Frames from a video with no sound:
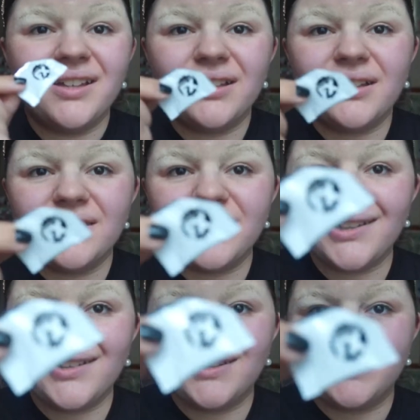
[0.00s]
So
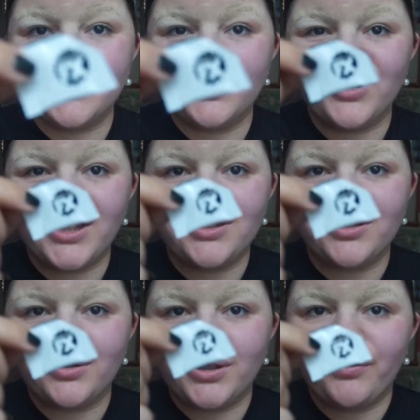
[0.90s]
here's the glue they
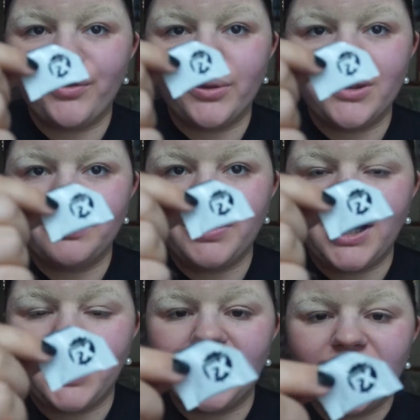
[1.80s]
do give you in the
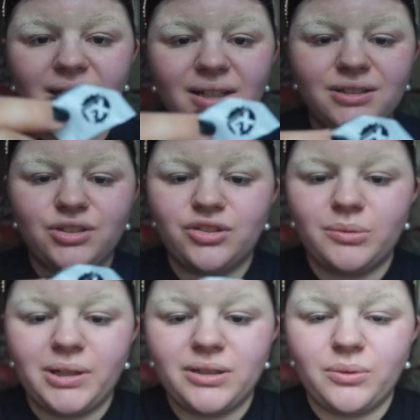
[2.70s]
pack. I did use up
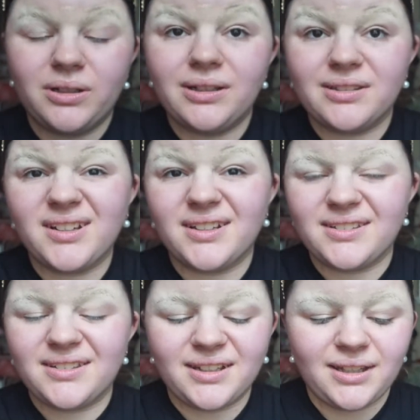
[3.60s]
my other one, it is kind of
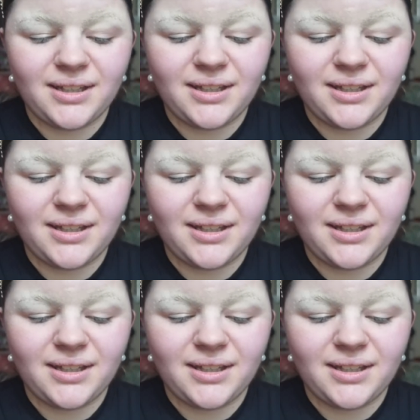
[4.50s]
sticky.